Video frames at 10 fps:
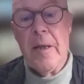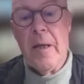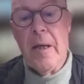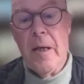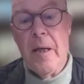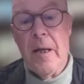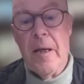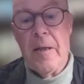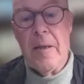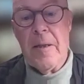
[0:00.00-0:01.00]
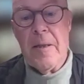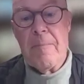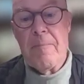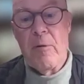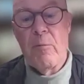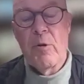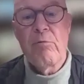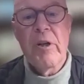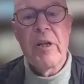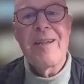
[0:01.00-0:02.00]
what
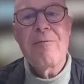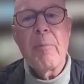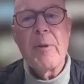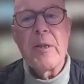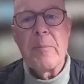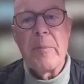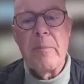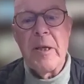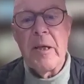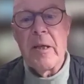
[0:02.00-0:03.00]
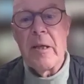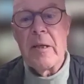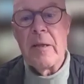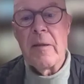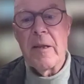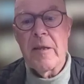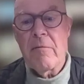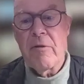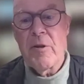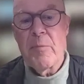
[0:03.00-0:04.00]
really troubles me in this
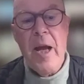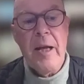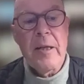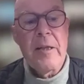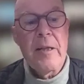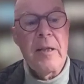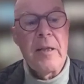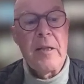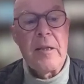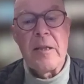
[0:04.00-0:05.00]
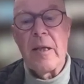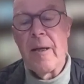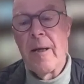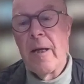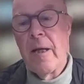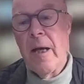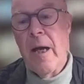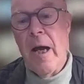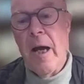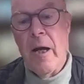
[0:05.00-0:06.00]
respect is
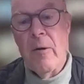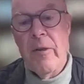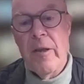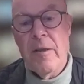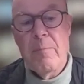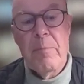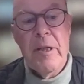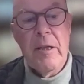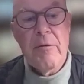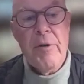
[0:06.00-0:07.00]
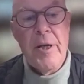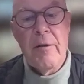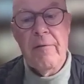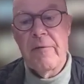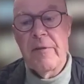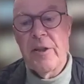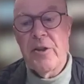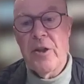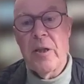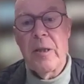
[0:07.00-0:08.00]
how this big trend of
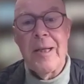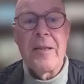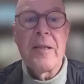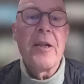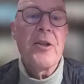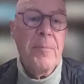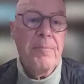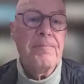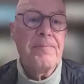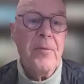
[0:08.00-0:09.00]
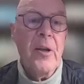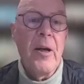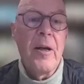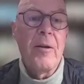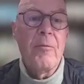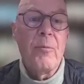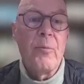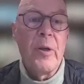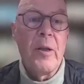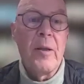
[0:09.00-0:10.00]
digitalization
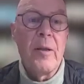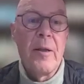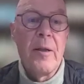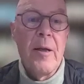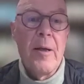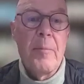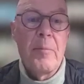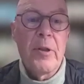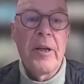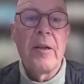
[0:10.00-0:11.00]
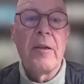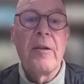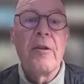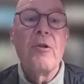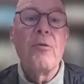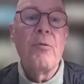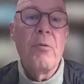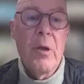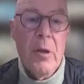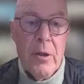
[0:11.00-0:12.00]
will bring a
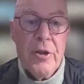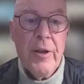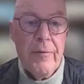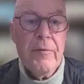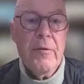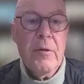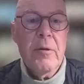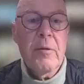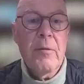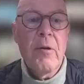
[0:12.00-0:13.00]
new shift to the